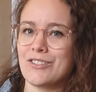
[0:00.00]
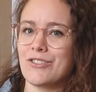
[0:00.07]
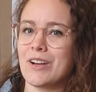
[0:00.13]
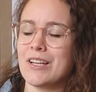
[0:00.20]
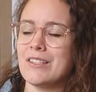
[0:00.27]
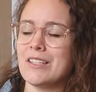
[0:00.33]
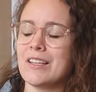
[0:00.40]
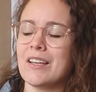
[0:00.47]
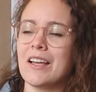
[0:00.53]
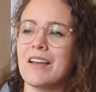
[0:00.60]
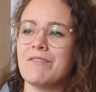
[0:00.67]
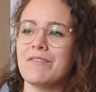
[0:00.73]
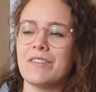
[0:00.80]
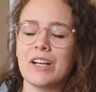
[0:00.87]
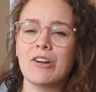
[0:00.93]
trying to
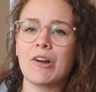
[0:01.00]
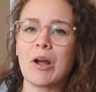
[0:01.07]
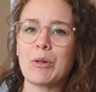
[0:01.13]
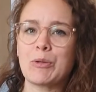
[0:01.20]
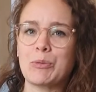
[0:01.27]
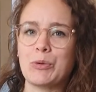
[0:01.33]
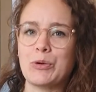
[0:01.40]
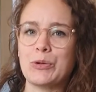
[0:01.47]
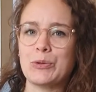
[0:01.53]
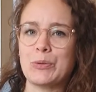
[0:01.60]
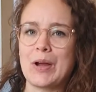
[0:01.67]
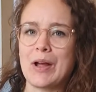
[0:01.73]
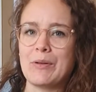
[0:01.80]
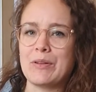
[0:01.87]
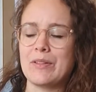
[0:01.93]
figure out the world
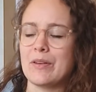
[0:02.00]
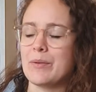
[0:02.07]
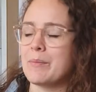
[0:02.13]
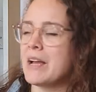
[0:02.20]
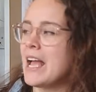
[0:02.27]
around them.